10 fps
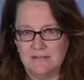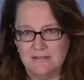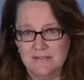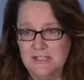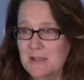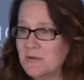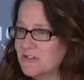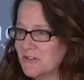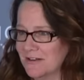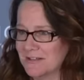steamer
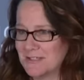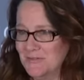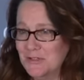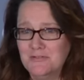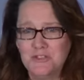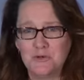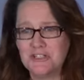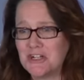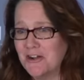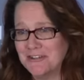trunks full of
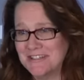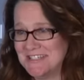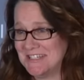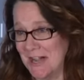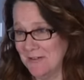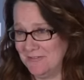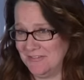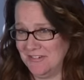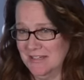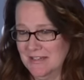George Carlin stuff,